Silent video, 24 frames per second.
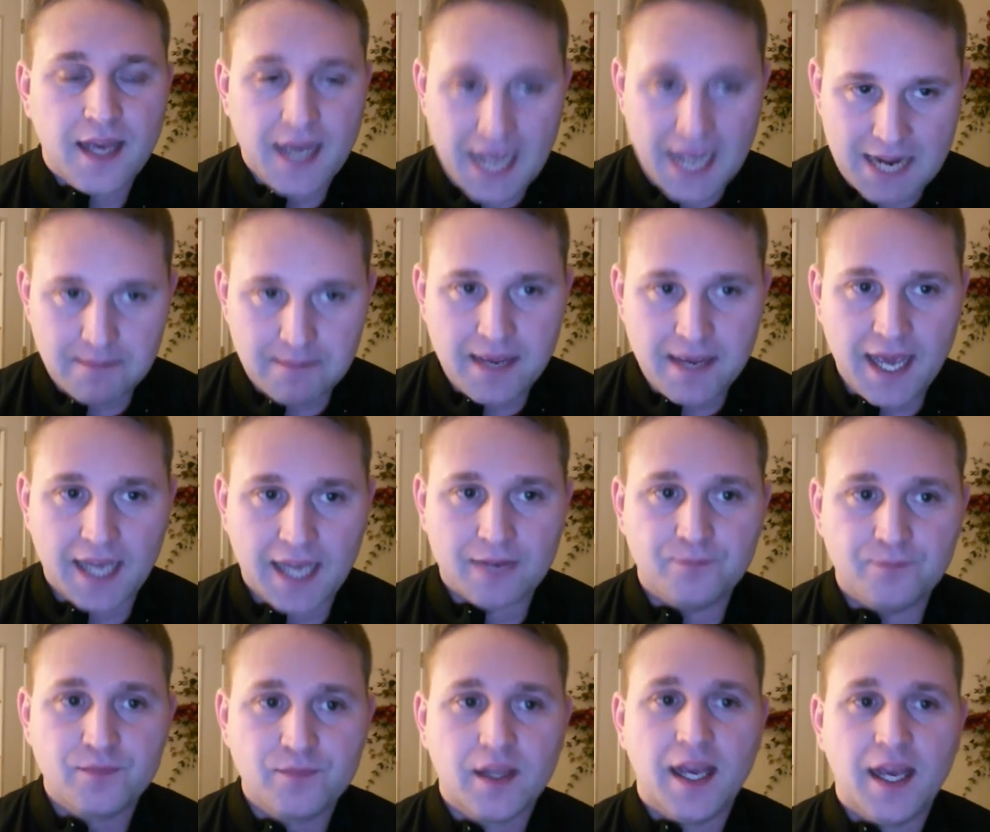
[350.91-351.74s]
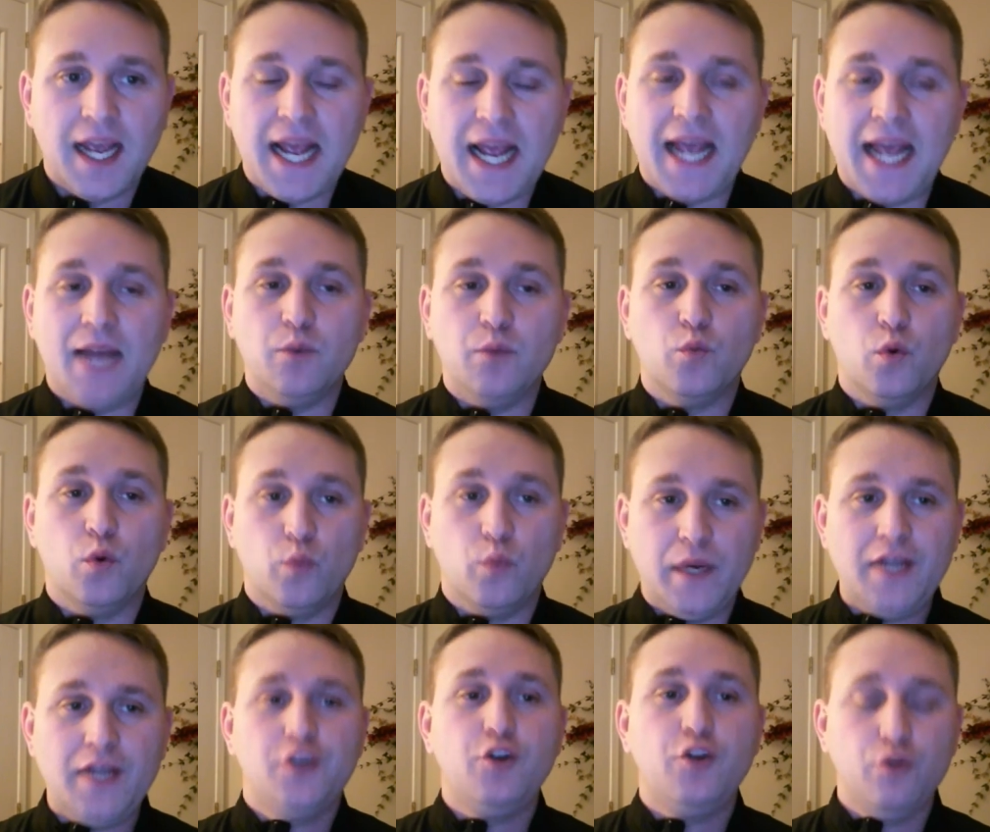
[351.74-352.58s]
Amen. And when
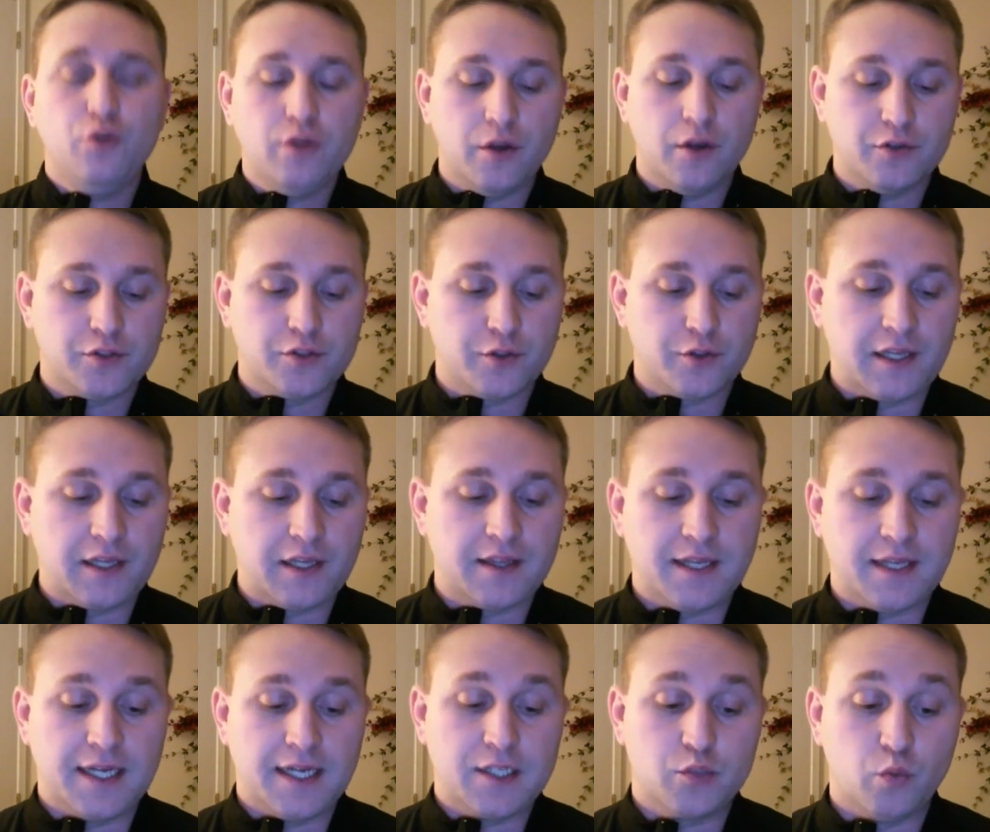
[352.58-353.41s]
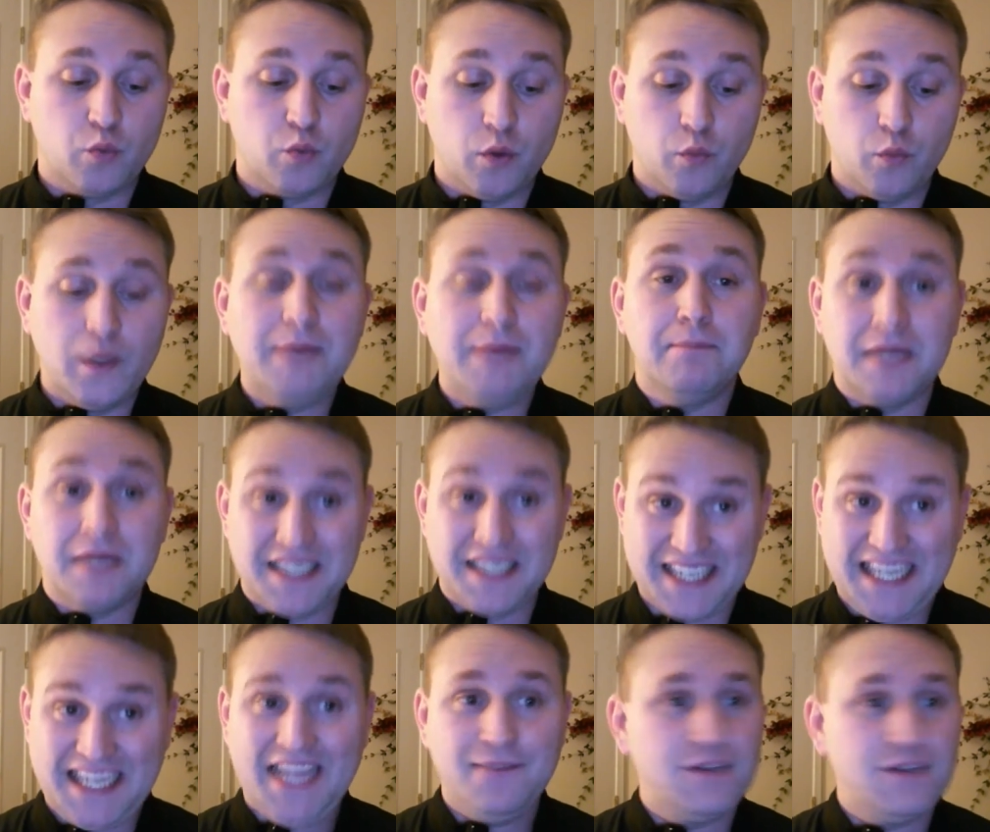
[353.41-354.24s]
we do those three things, when we
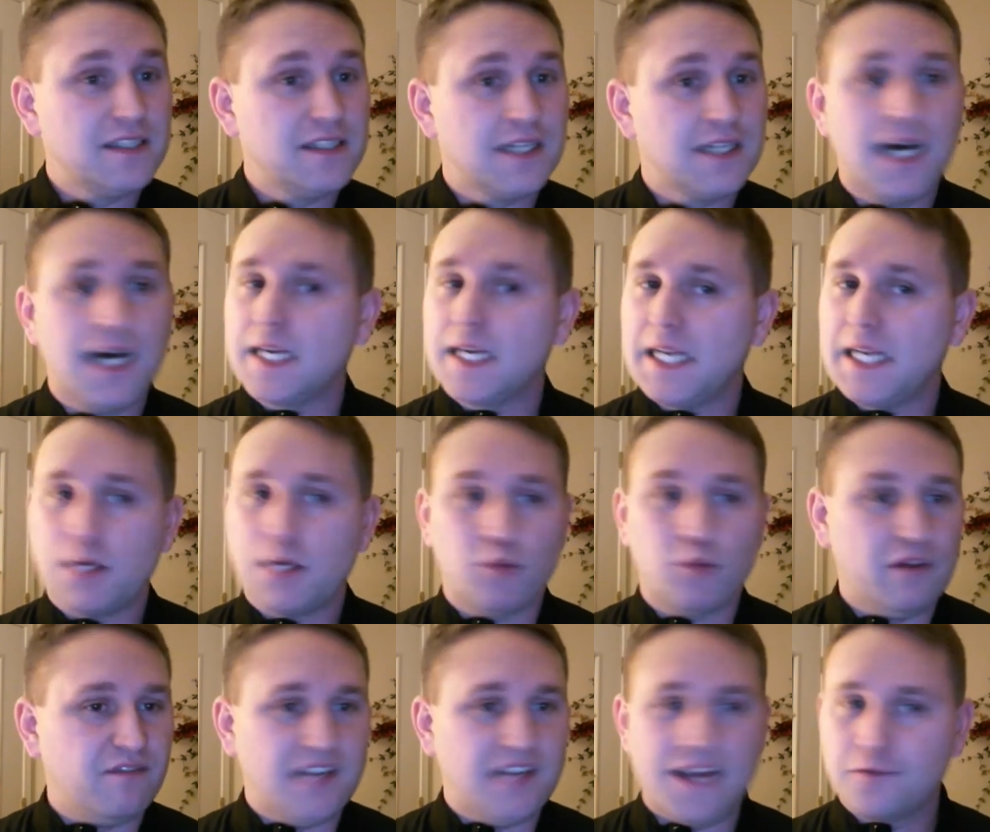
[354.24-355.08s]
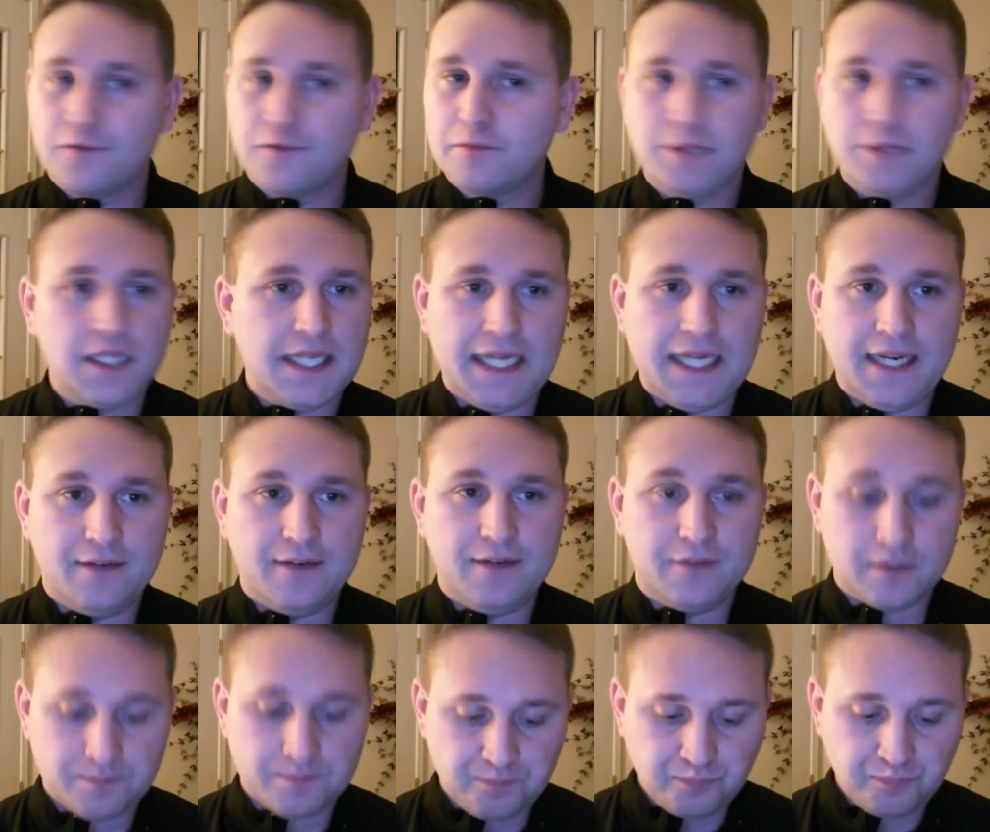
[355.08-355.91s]
believe in God like we've never believed,